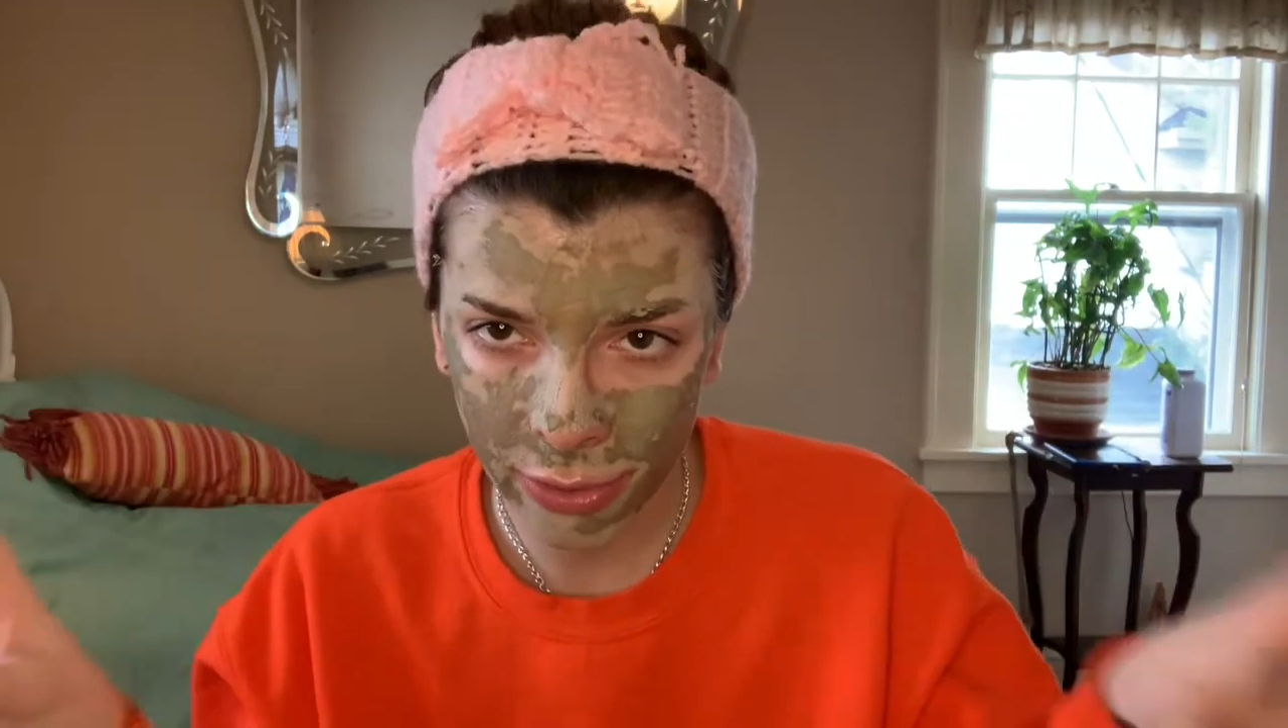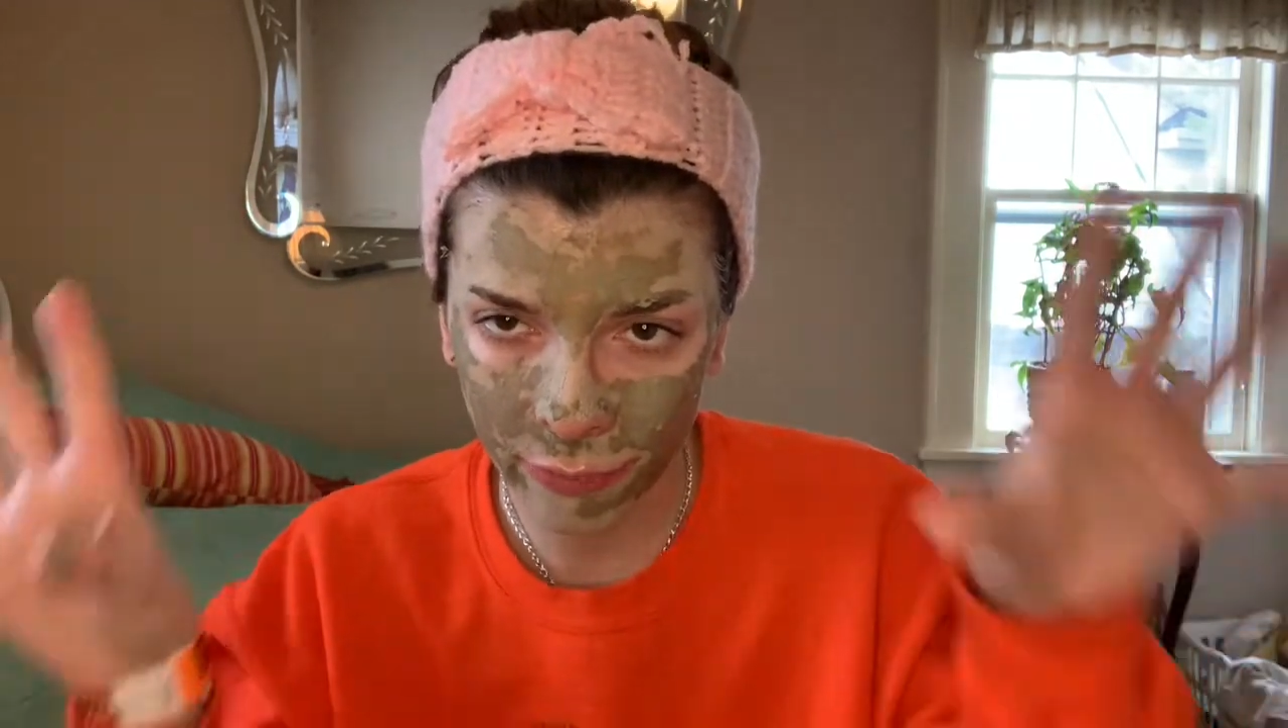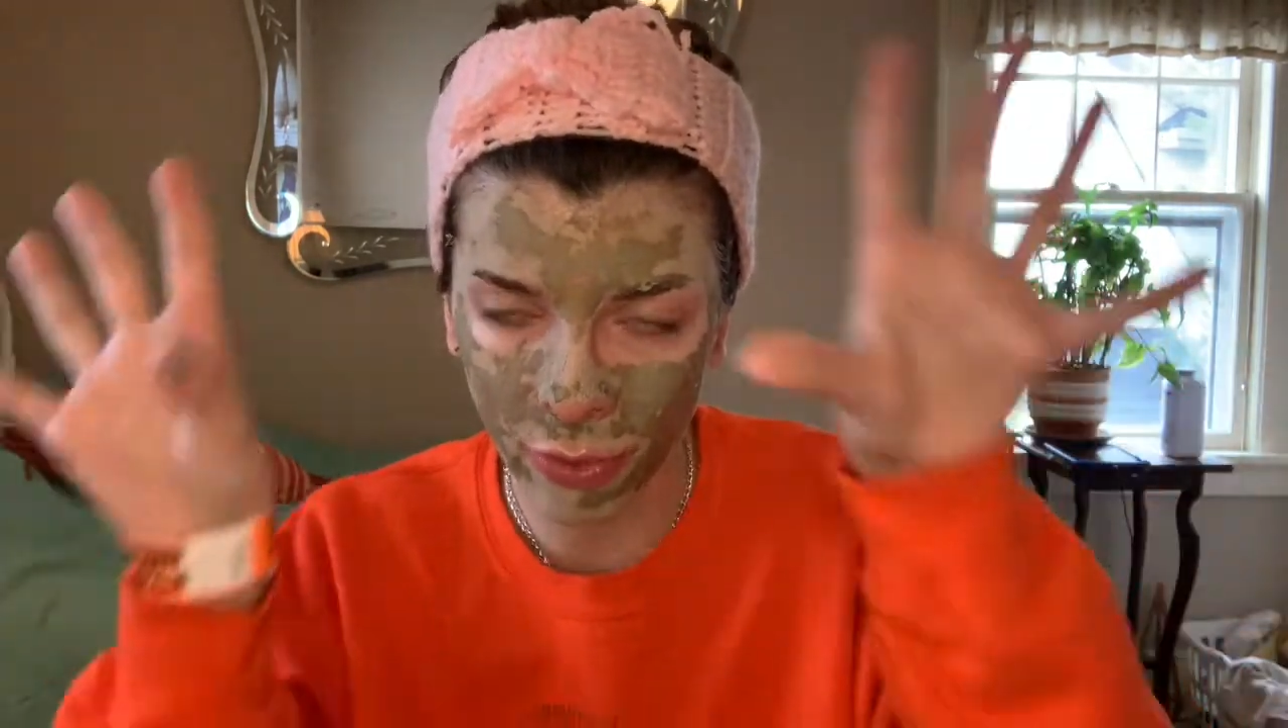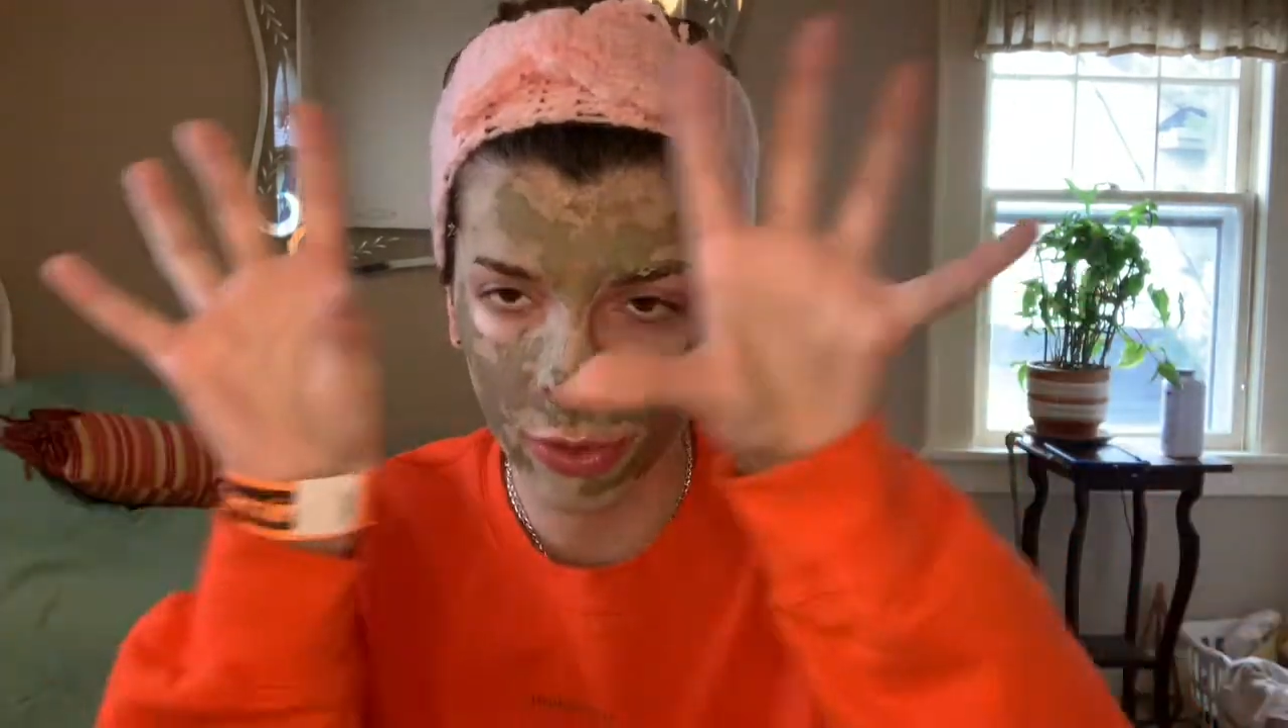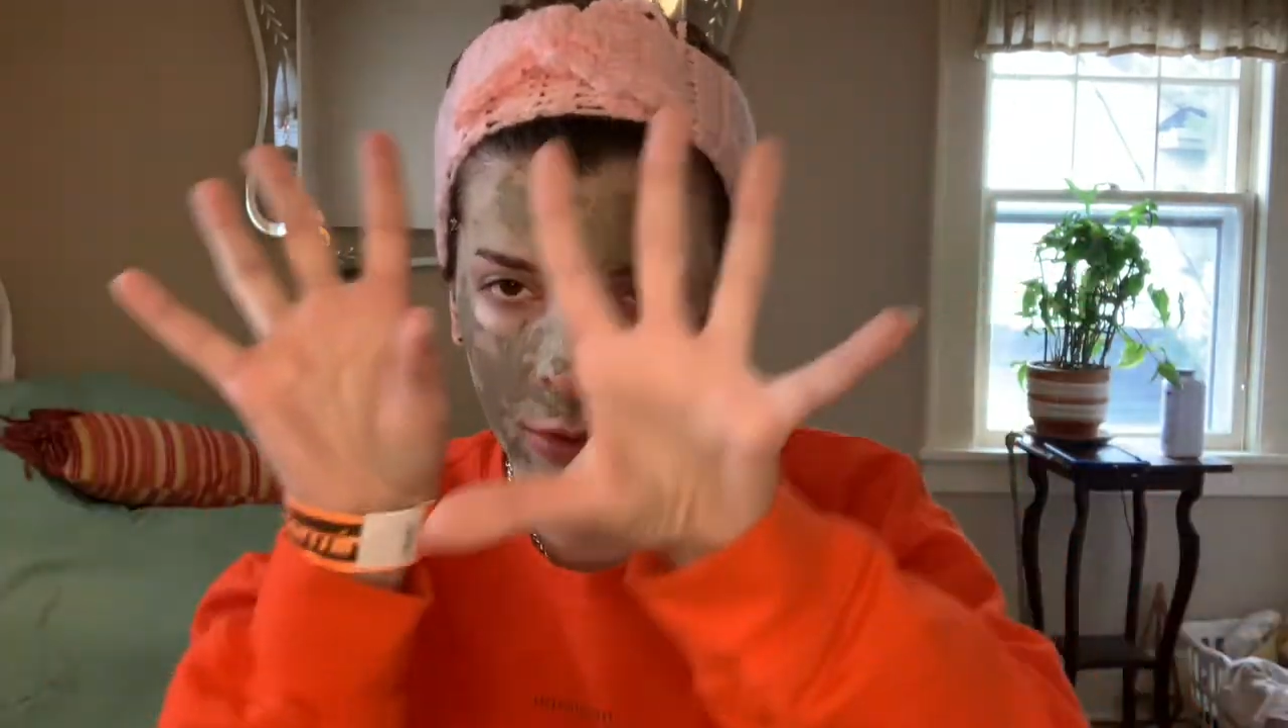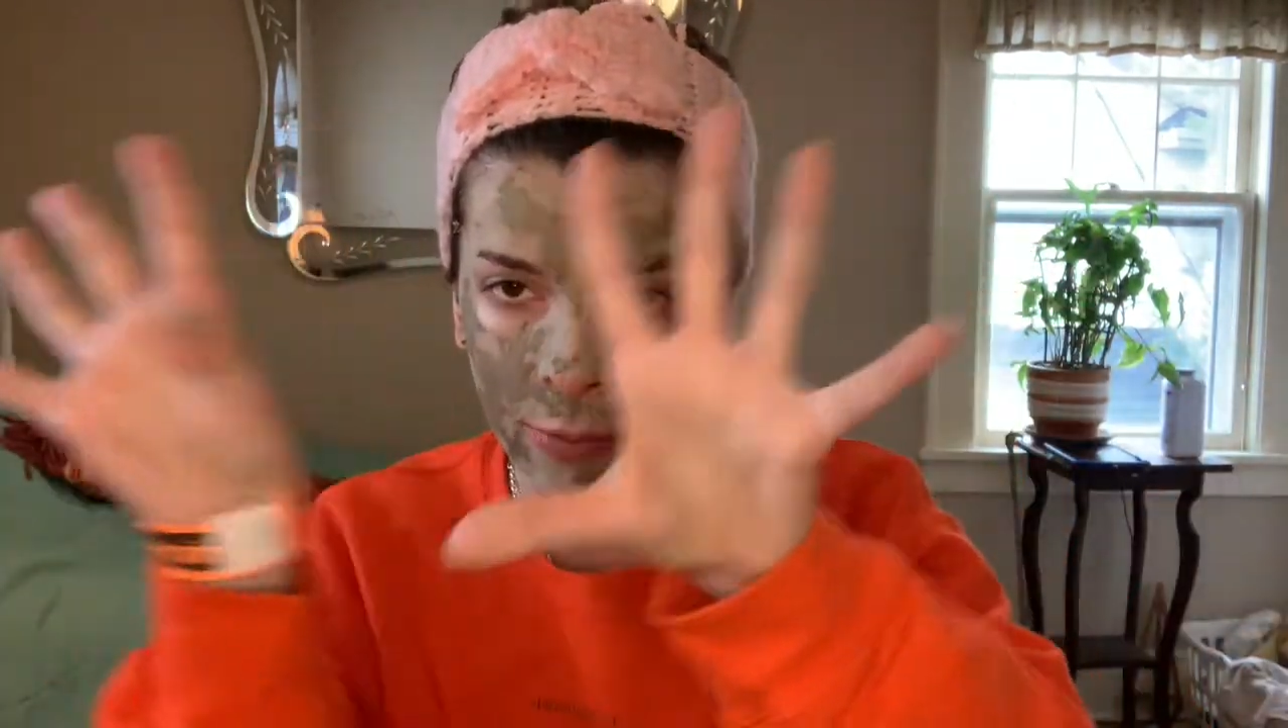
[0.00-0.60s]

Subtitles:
of all